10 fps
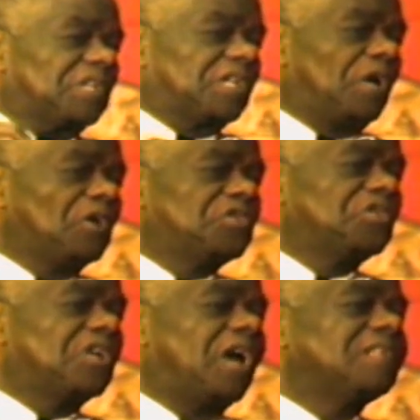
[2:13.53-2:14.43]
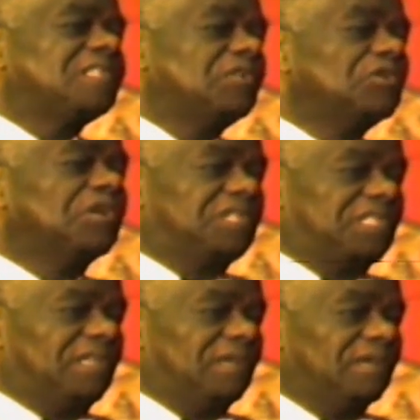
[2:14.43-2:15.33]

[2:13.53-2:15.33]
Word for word: a cultural continuity